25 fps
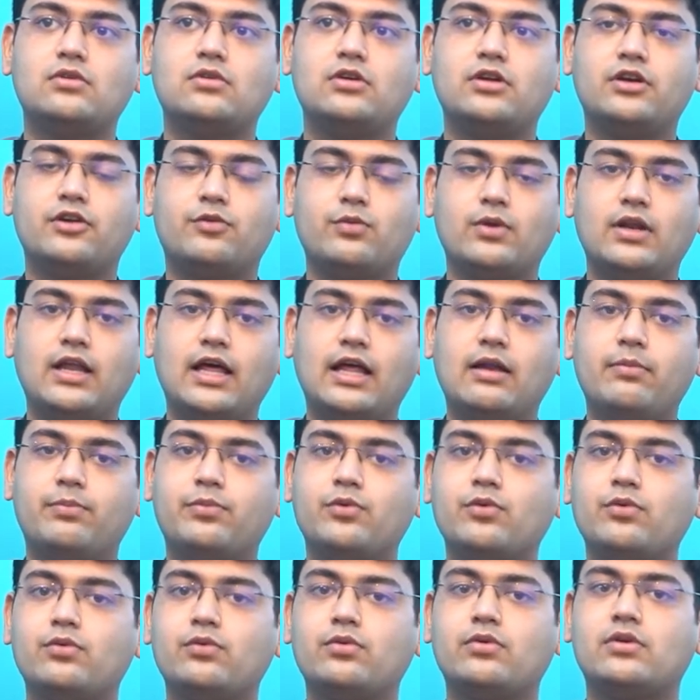it will help
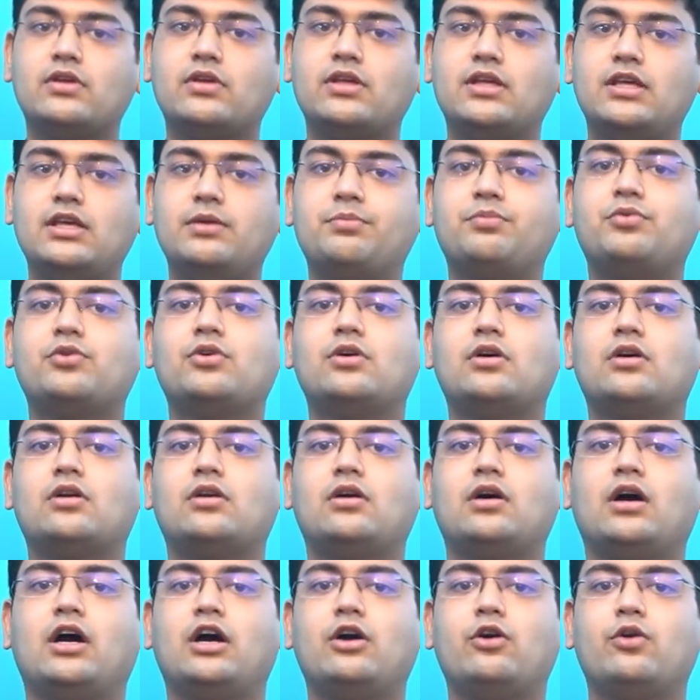you keep your
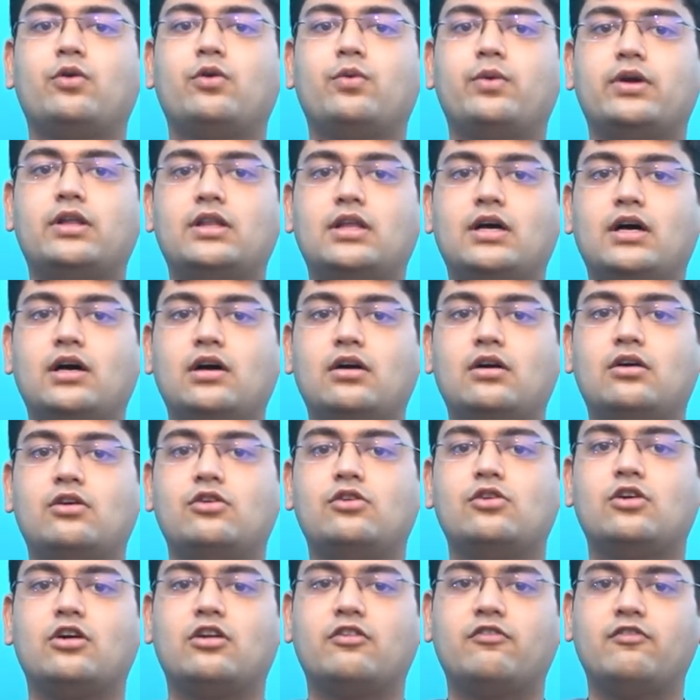Ayurveda,
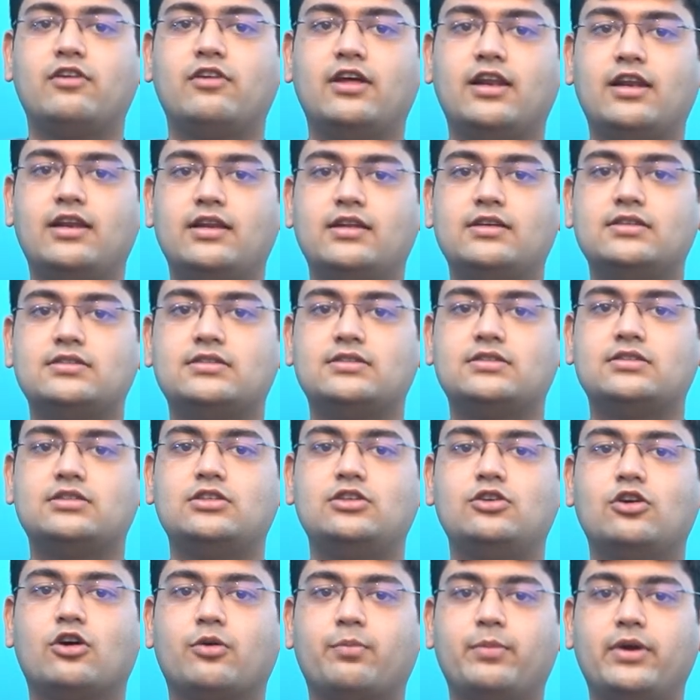your wellness,
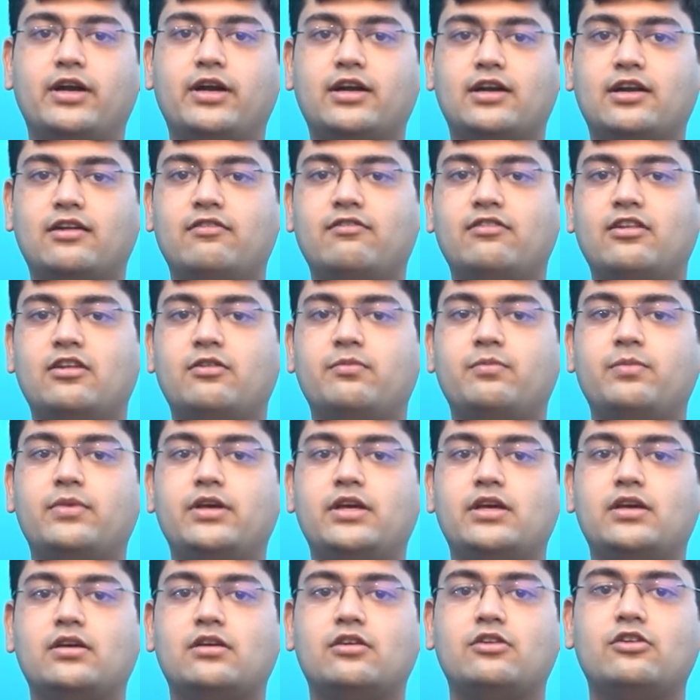your mental
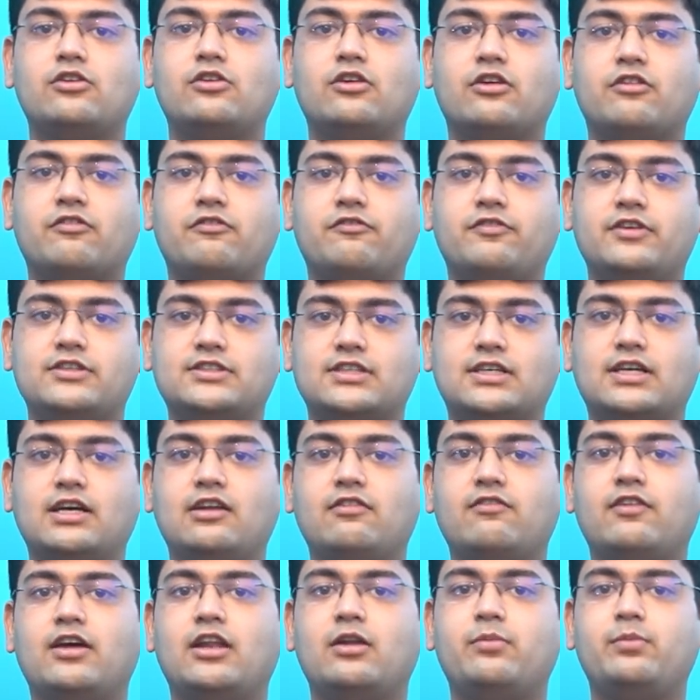well-being, your
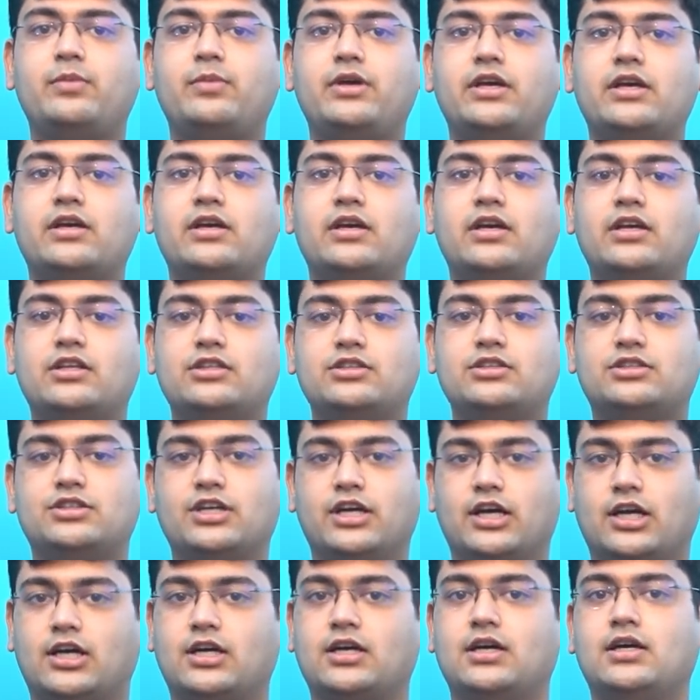physical well-being in check.